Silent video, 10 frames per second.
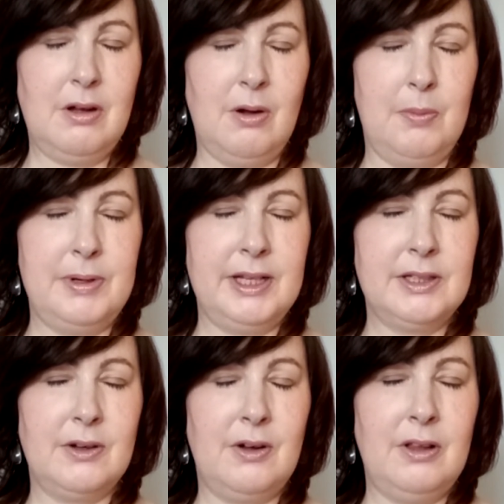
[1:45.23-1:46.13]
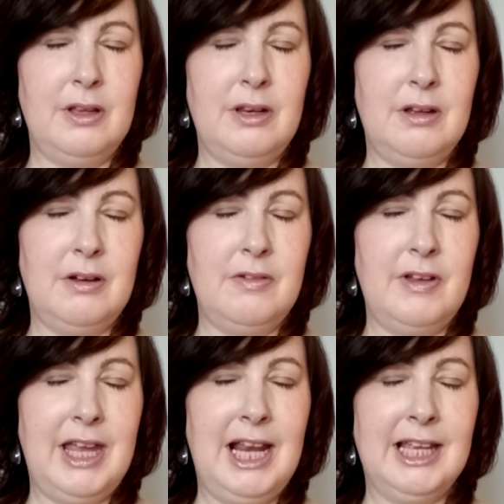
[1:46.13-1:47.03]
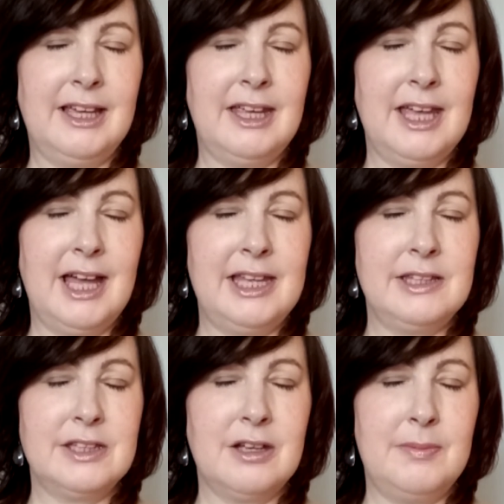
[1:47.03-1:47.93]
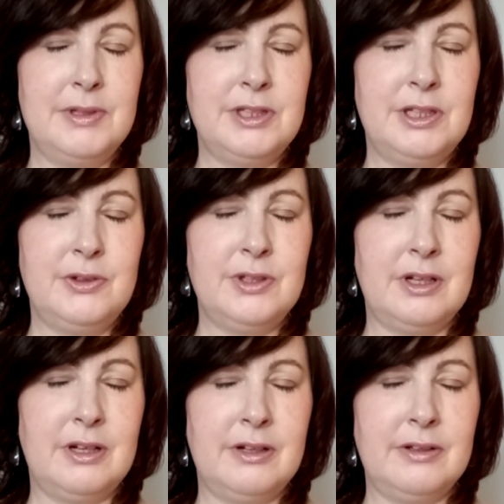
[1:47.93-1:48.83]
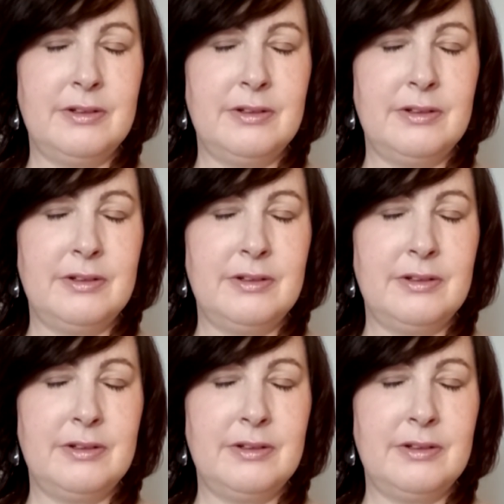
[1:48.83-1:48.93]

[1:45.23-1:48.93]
Opening to all the love, healing and guidance coming to you now.